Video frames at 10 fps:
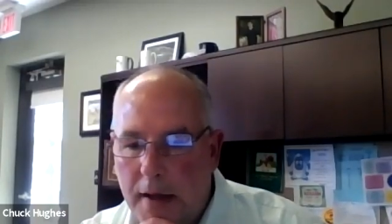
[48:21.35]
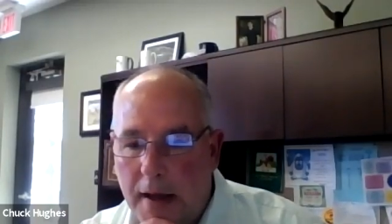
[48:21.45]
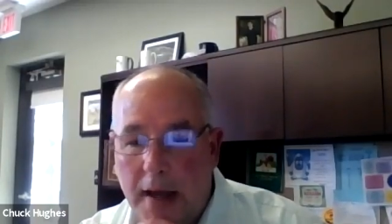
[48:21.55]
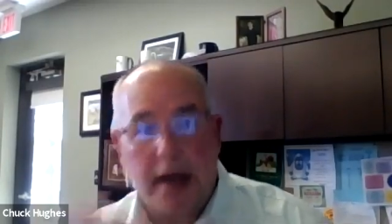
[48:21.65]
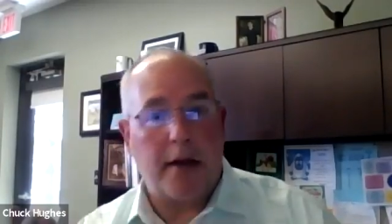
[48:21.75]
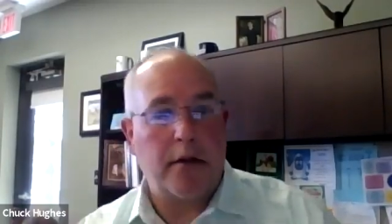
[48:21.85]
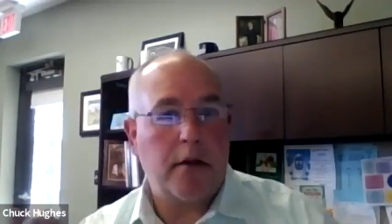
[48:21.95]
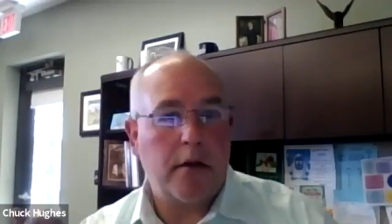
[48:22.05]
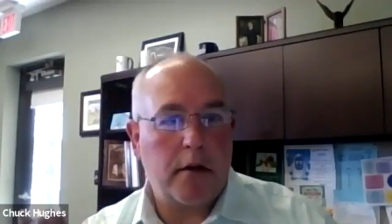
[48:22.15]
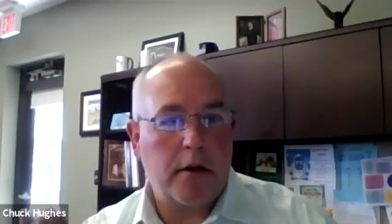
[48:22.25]
And
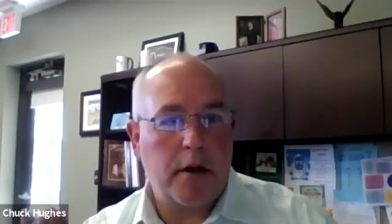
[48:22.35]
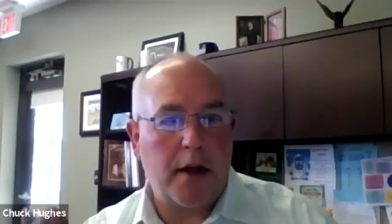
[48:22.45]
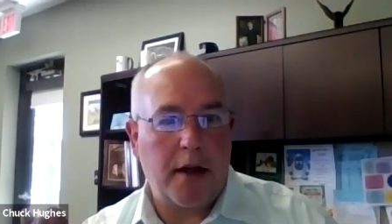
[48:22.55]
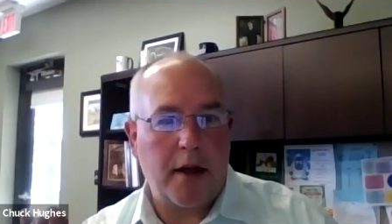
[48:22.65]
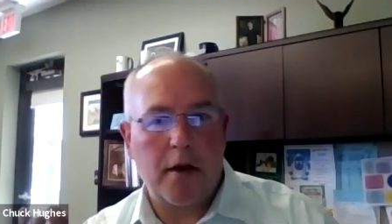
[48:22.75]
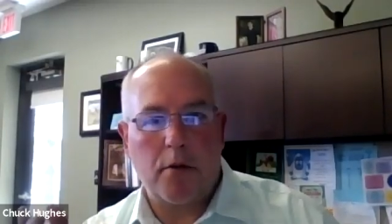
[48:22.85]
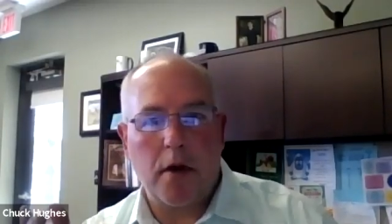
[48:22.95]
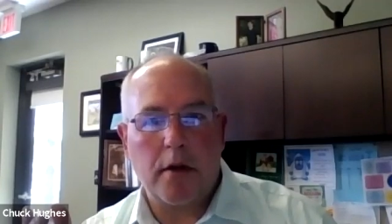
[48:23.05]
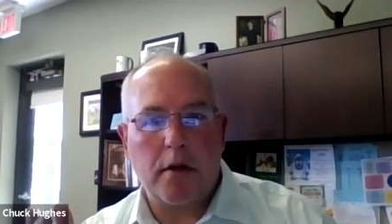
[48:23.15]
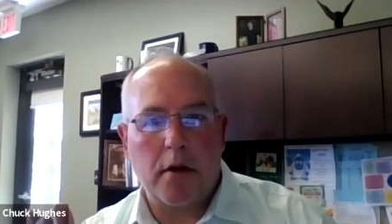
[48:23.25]
getting hit
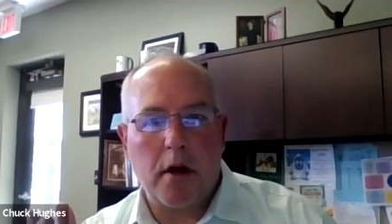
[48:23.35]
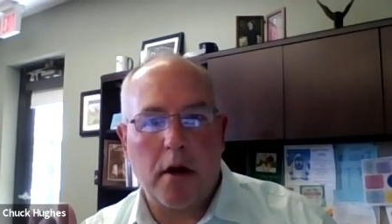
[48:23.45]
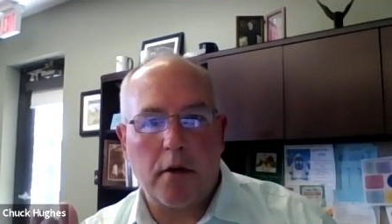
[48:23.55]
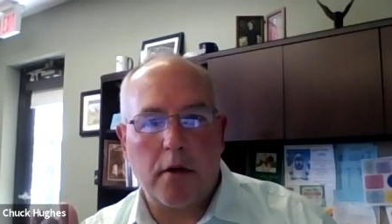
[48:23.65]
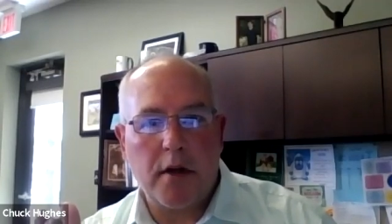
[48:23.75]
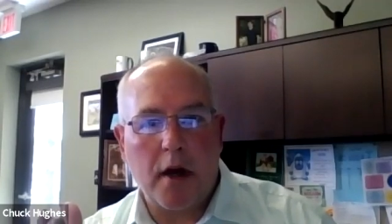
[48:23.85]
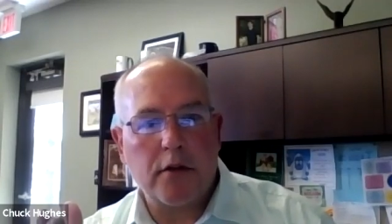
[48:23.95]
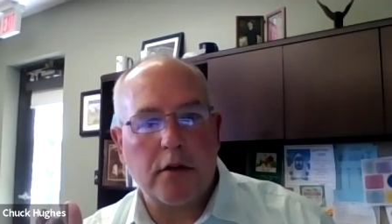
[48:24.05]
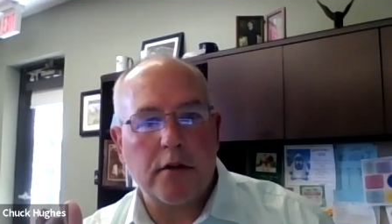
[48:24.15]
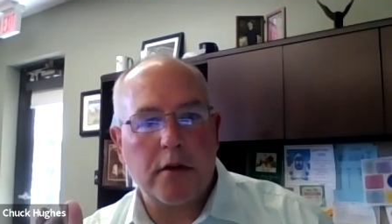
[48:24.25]
with
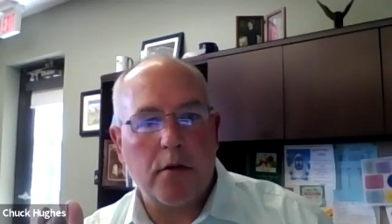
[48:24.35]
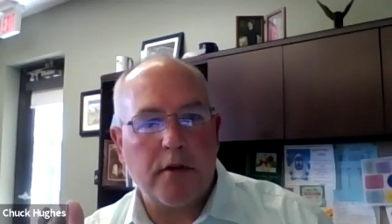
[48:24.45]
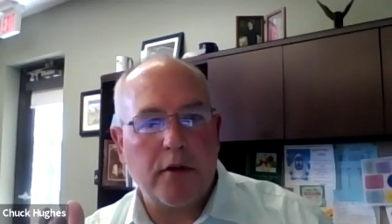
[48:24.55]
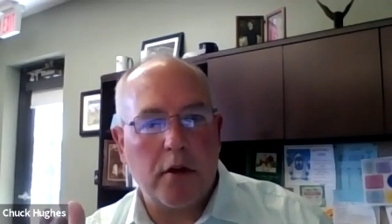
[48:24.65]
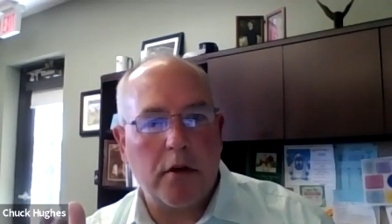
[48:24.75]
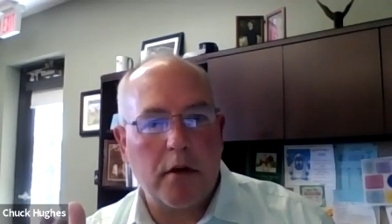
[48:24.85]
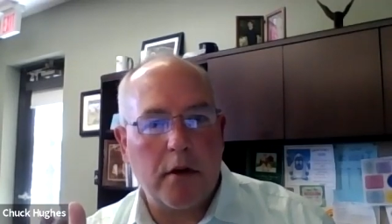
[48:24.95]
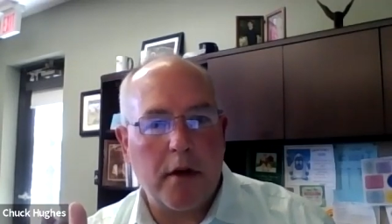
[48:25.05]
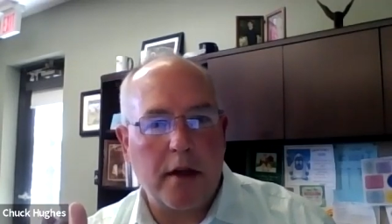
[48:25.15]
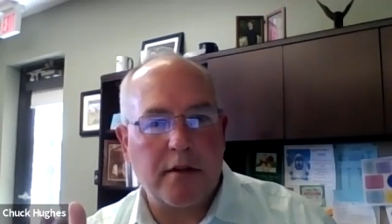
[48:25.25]
reductions in revenue
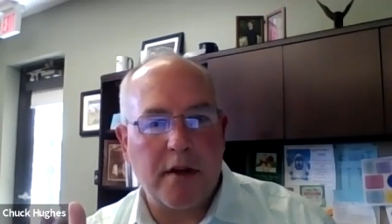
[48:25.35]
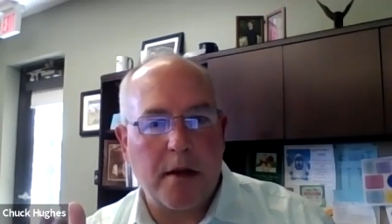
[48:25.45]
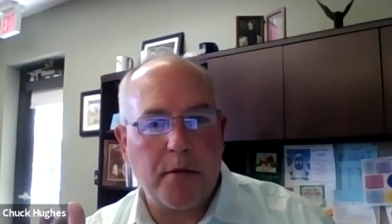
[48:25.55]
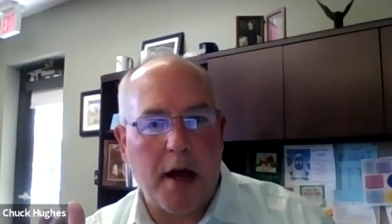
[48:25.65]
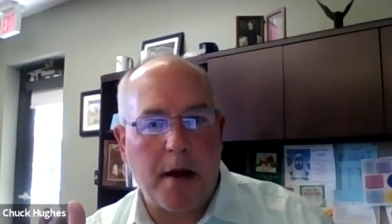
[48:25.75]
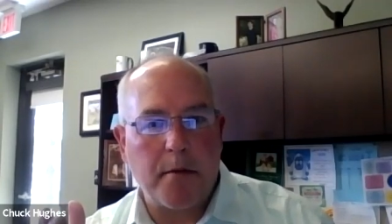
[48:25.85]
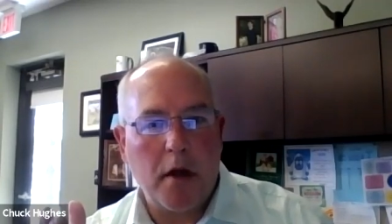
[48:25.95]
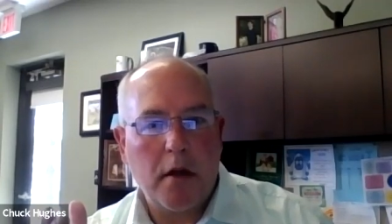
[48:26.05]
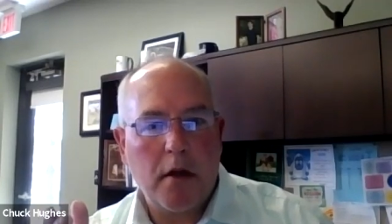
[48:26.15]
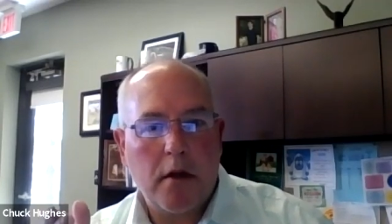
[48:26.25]
at the same time.
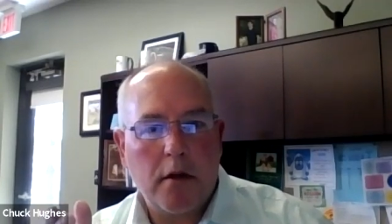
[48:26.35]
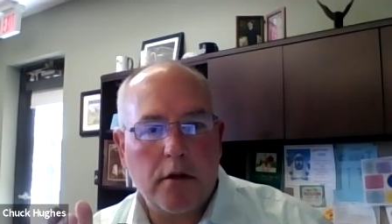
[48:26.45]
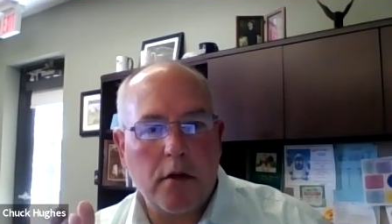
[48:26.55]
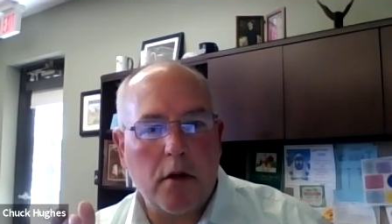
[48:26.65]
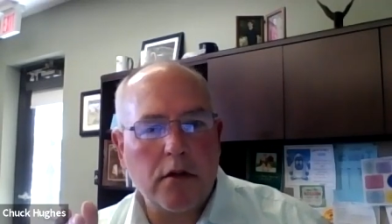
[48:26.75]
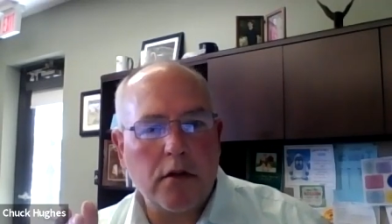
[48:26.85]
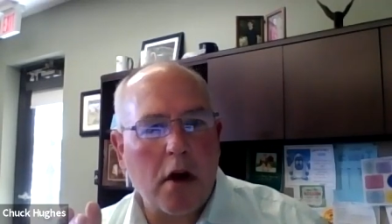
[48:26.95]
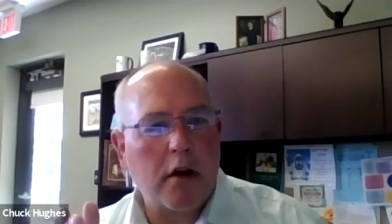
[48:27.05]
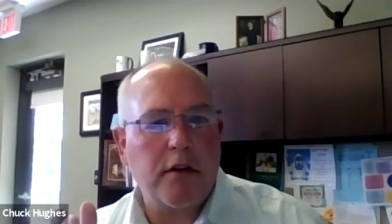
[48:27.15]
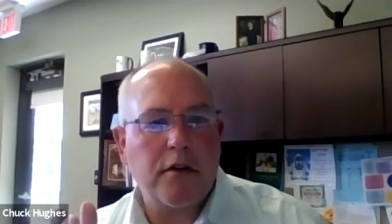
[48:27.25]
So those are
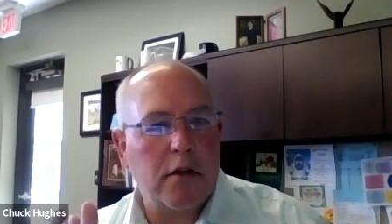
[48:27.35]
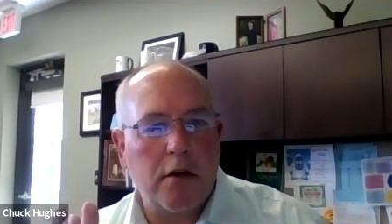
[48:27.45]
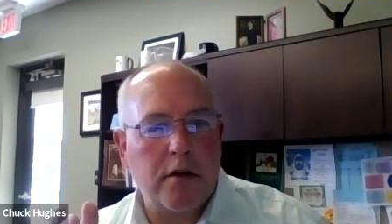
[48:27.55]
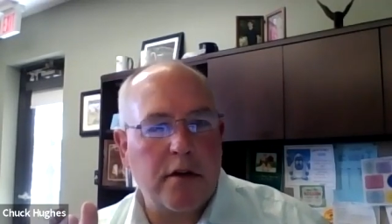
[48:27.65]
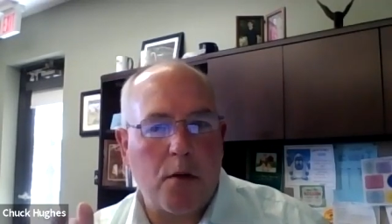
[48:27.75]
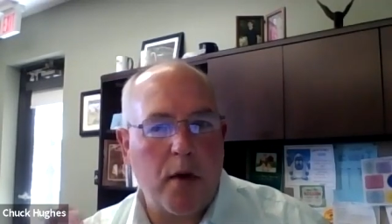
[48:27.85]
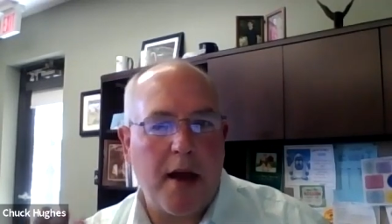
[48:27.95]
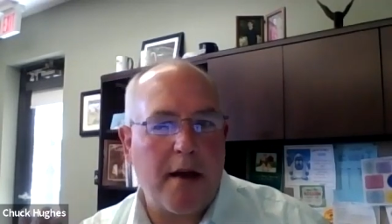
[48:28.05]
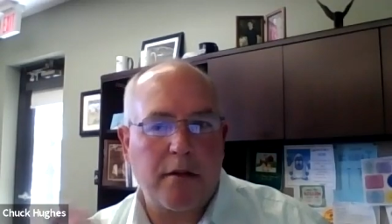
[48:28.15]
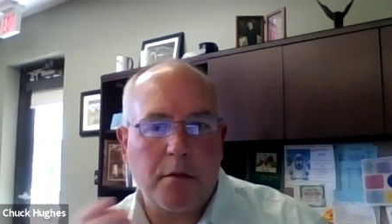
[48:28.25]
our concerns that we
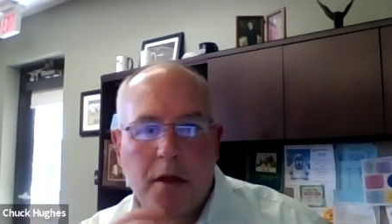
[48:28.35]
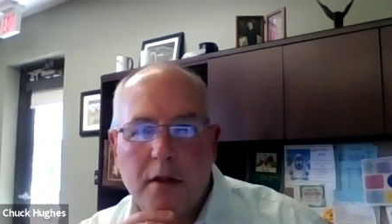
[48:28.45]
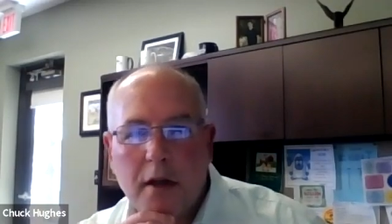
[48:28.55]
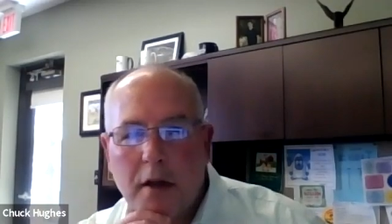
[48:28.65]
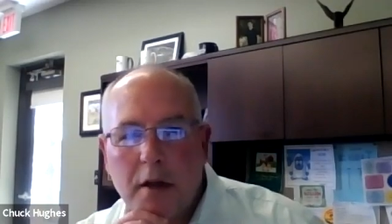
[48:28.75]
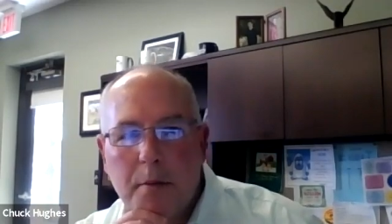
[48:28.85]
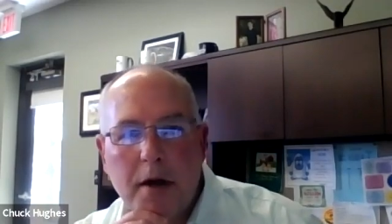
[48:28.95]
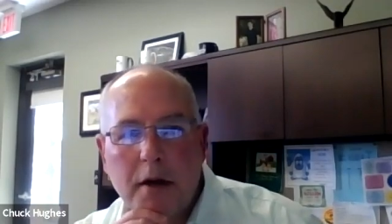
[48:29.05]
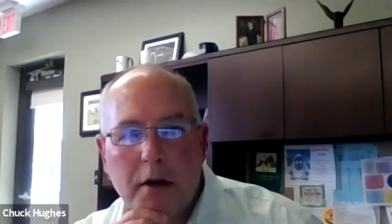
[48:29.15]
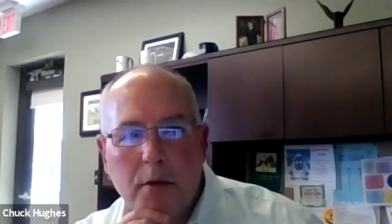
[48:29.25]
have to be thinking
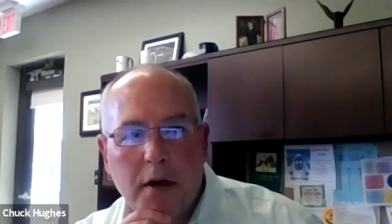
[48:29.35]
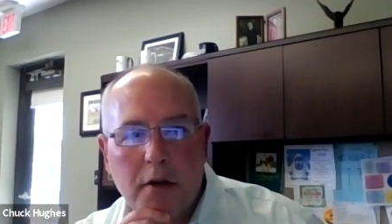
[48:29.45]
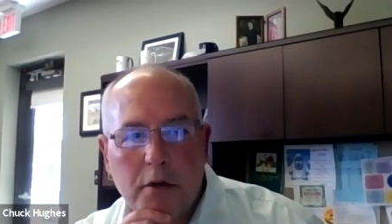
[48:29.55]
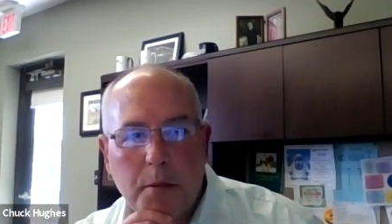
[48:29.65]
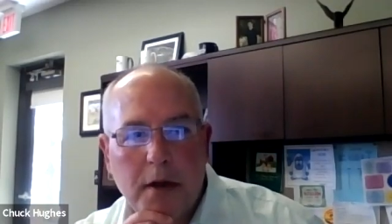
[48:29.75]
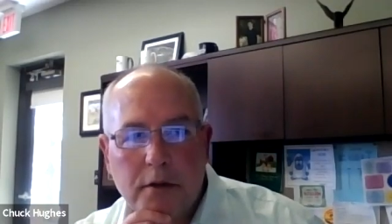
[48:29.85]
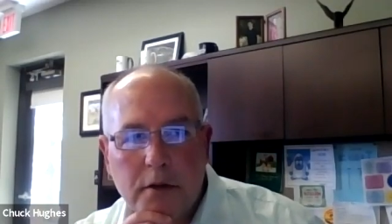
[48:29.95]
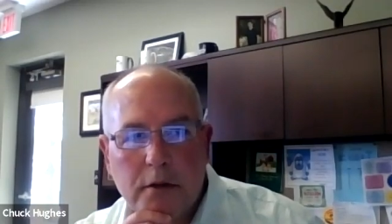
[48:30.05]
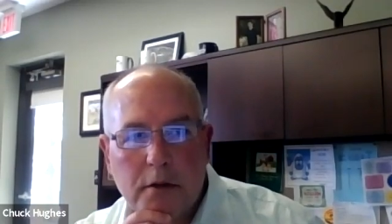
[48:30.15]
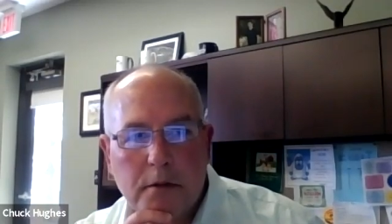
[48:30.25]
about on a regular
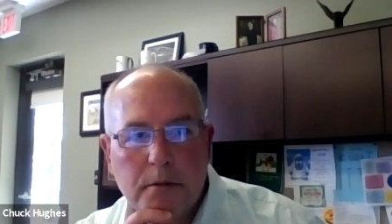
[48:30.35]
basis.